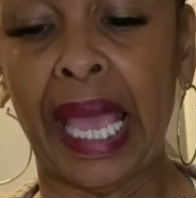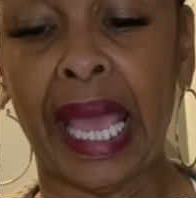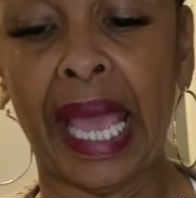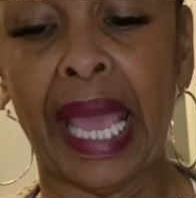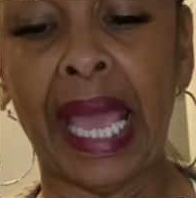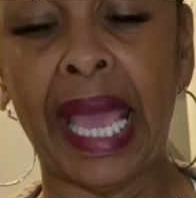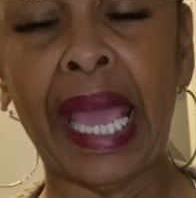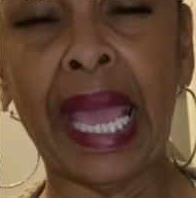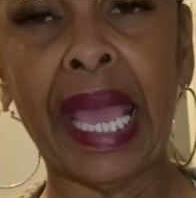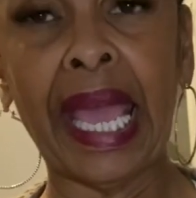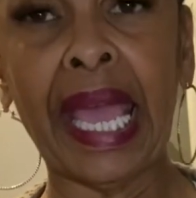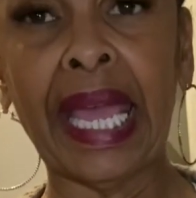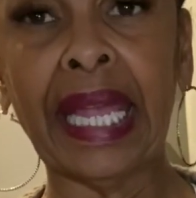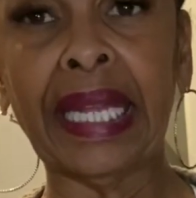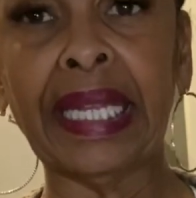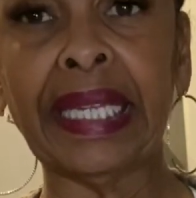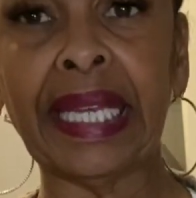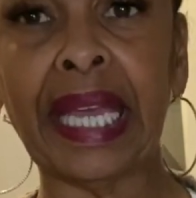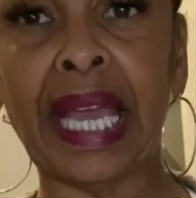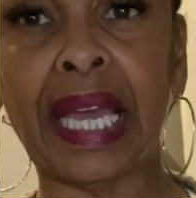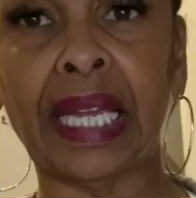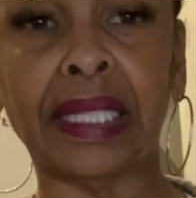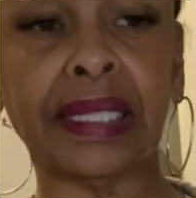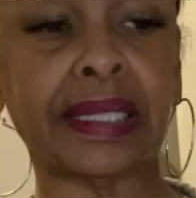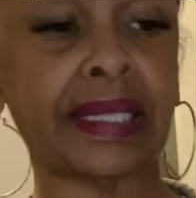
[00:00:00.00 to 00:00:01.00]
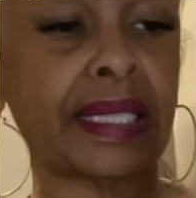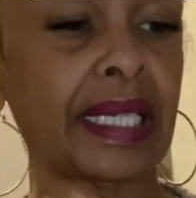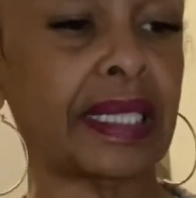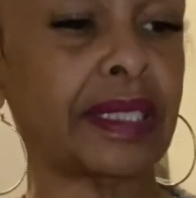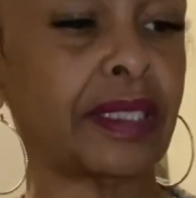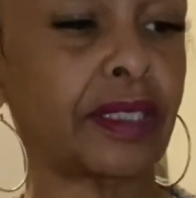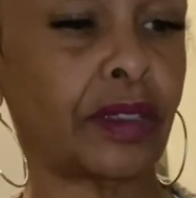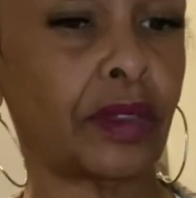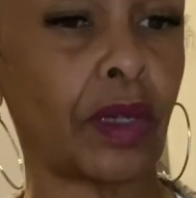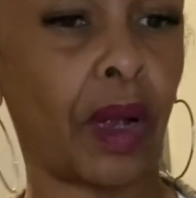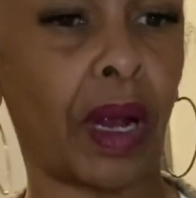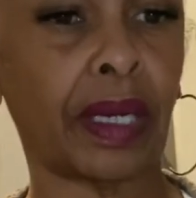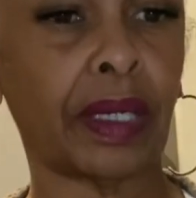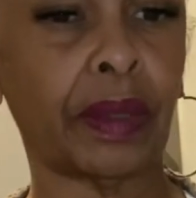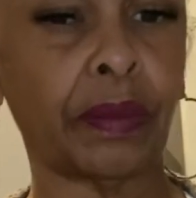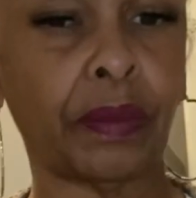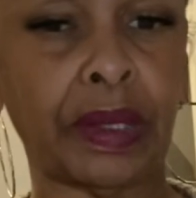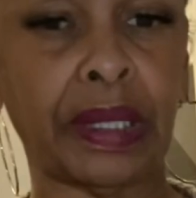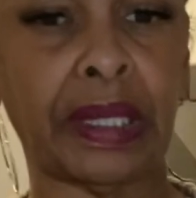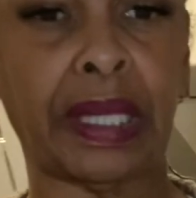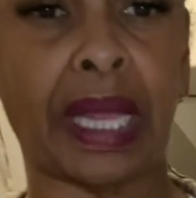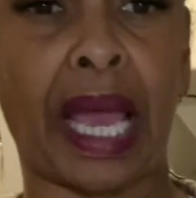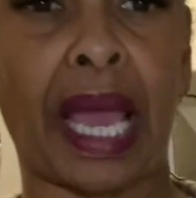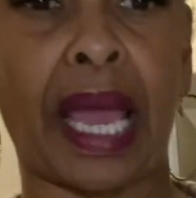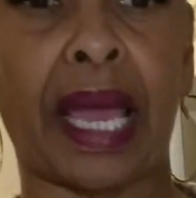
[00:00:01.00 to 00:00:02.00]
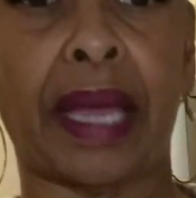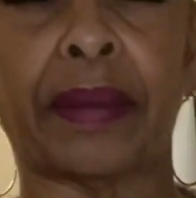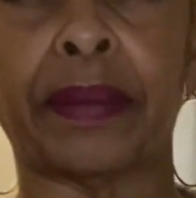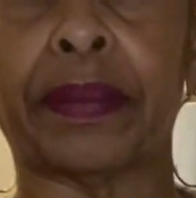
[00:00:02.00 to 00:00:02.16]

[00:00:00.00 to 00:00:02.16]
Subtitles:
And yeah, let's get started with that.